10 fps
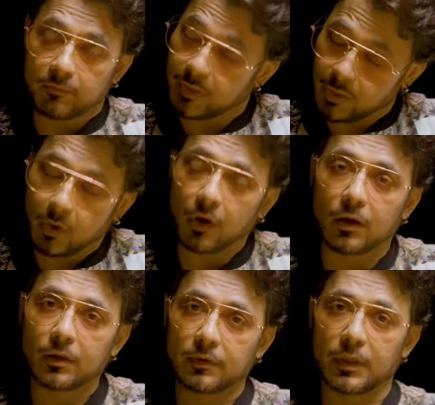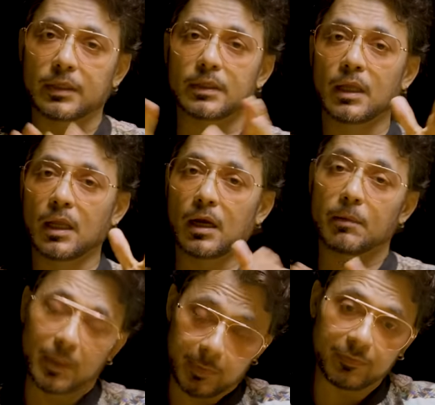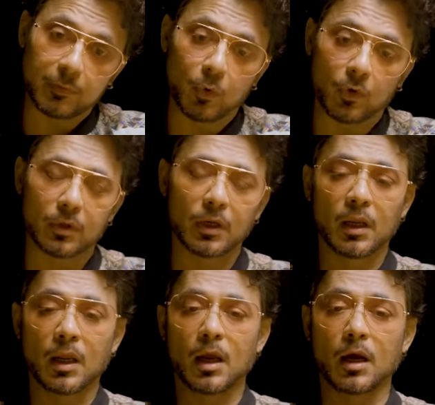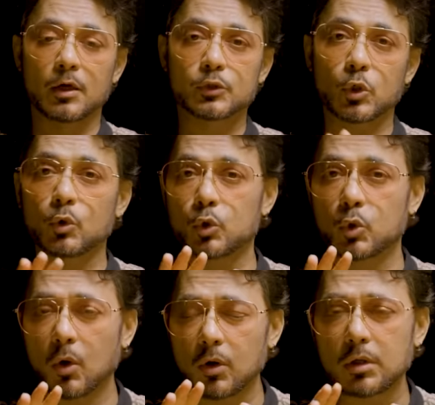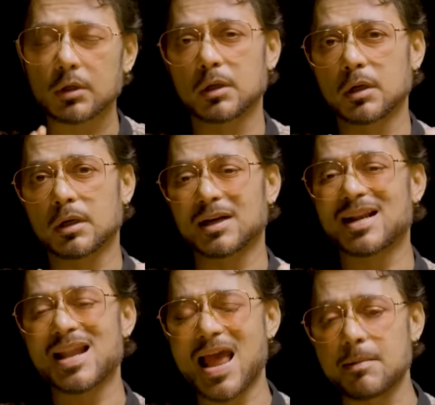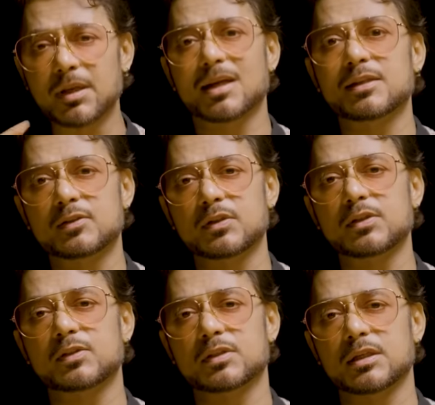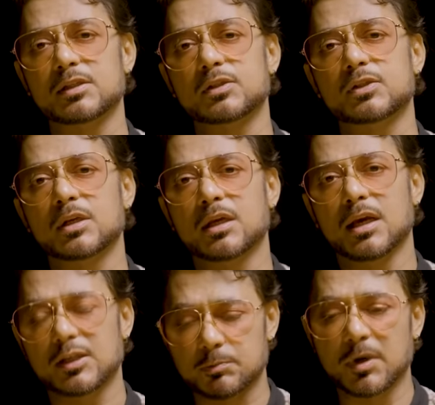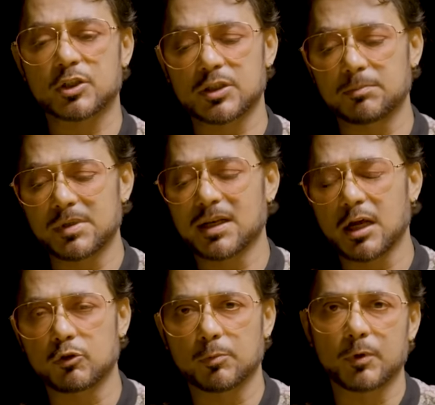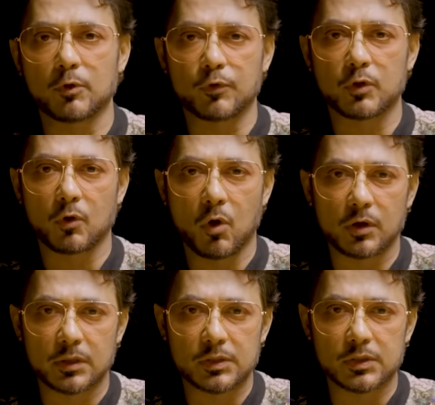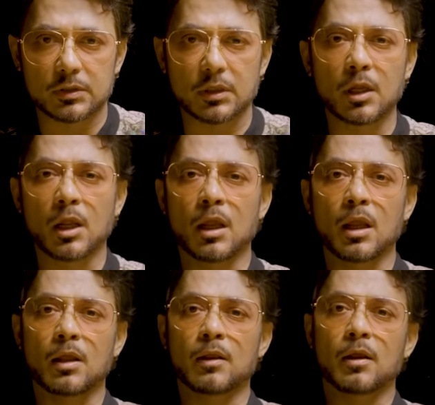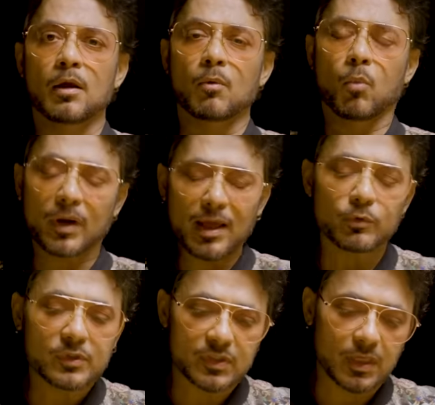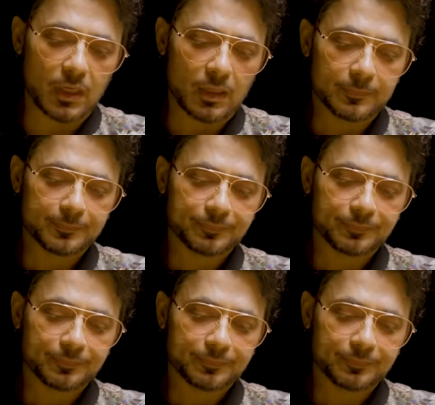very long, right? Maybe even more. So don't glamorize these things as much and be an entrepreneur for the wrong reason. What I would say